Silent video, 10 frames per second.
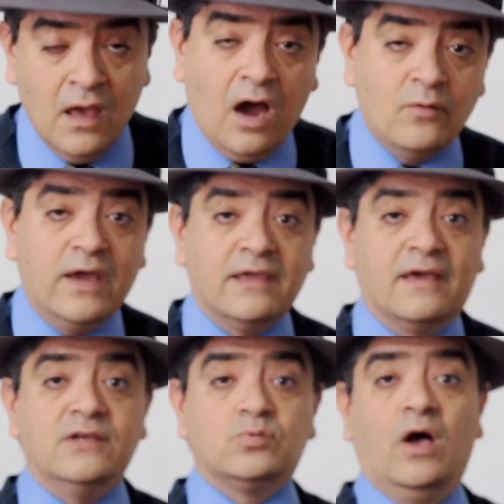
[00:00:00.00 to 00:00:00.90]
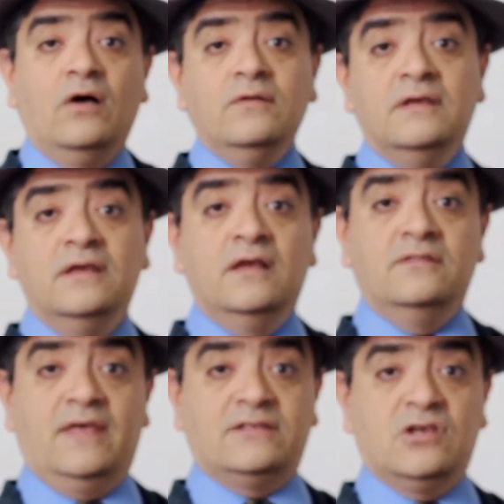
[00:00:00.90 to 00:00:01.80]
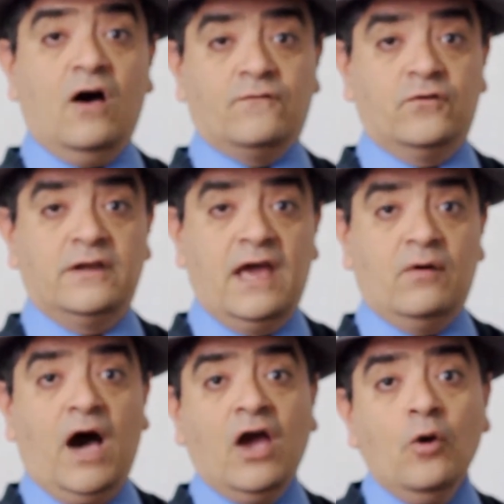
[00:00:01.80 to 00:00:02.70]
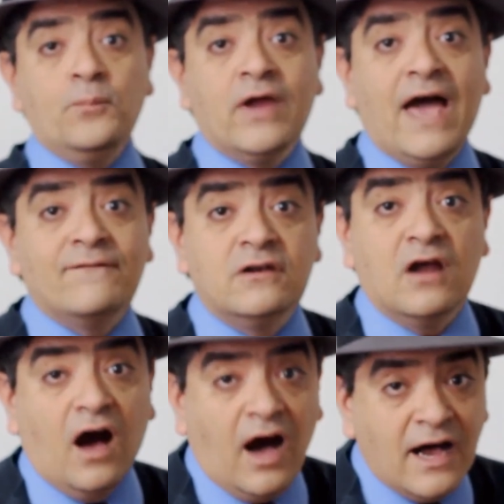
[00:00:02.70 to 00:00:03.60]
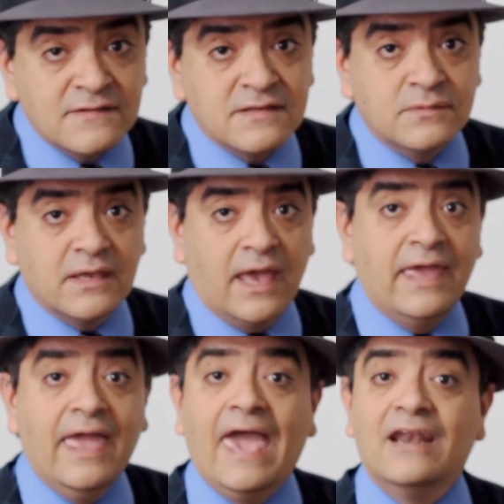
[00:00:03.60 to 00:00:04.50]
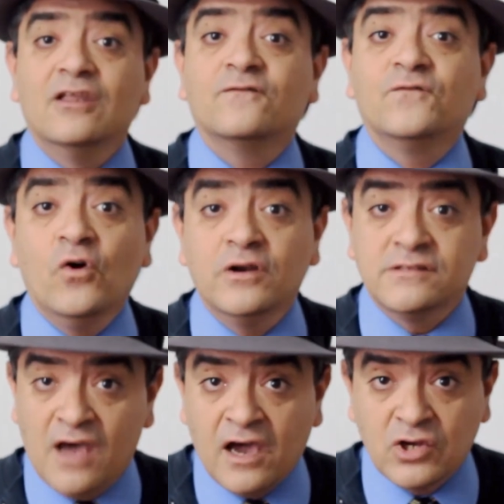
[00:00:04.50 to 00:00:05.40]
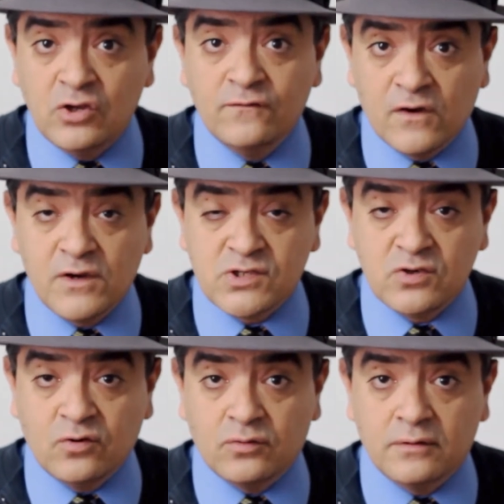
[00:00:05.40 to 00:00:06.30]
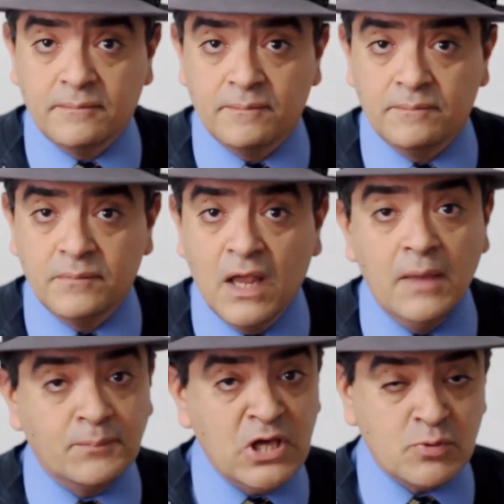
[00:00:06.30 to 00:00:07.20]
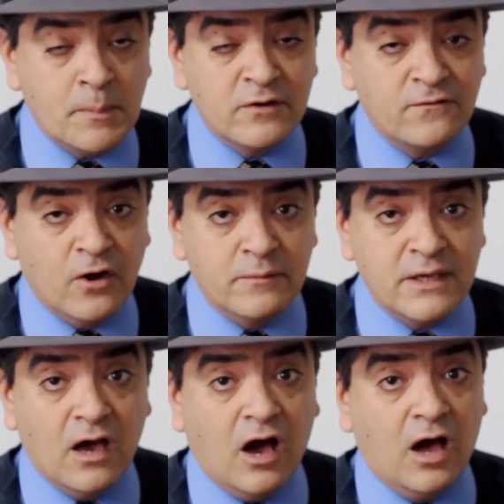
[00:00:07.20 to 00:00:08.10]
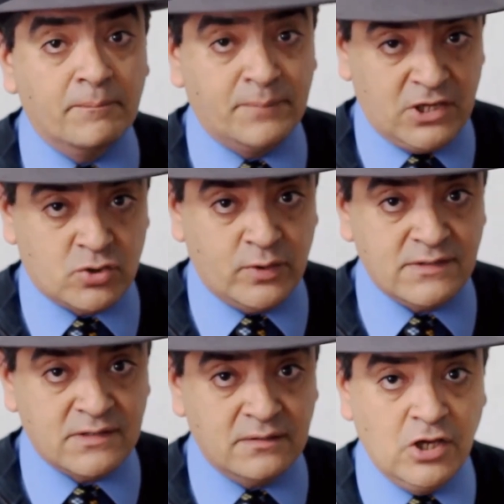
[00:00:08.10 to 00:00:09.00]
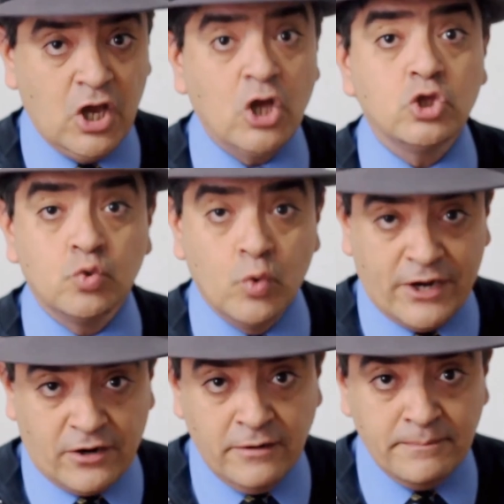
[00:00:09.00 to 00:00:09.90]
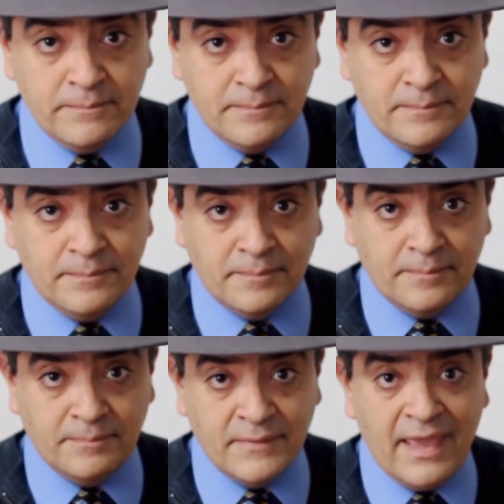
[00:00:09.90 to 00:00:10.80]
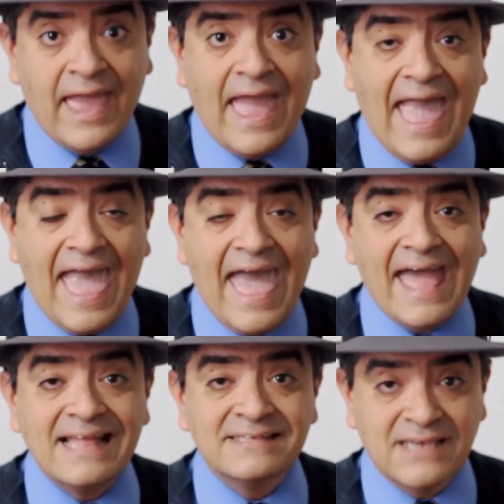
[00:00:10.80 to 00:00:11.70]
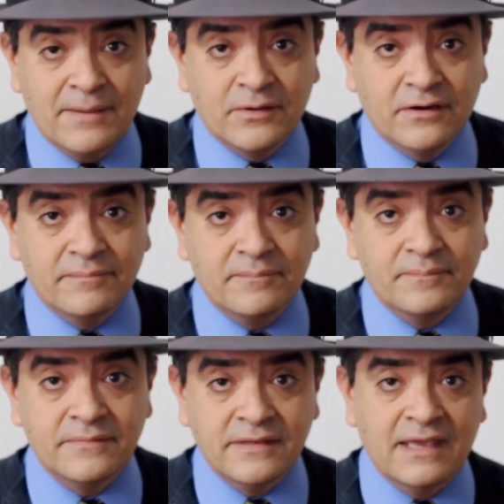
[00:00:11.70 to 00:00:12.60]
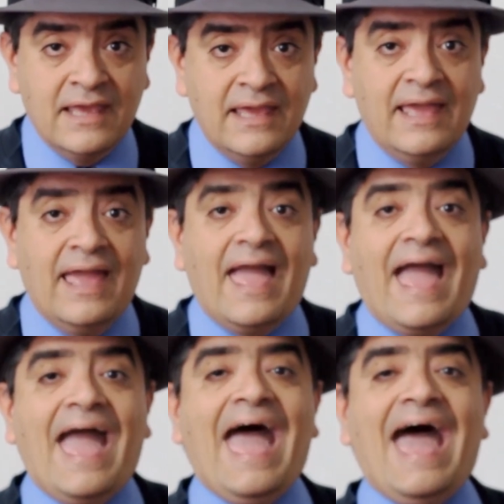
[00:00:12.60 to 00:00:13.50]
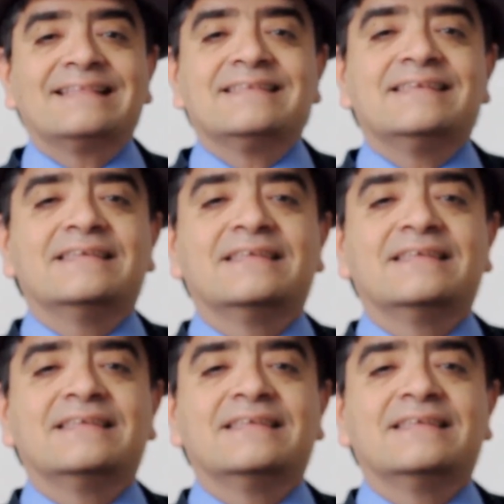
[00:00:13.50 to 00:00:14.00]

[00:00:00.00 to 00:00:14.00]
All right, guys, well, that's all for now. I hope you're having an awesome day and look forward to talking to you very soon. Please remember to follow me on Pinterest, Twitter, and Tumblr at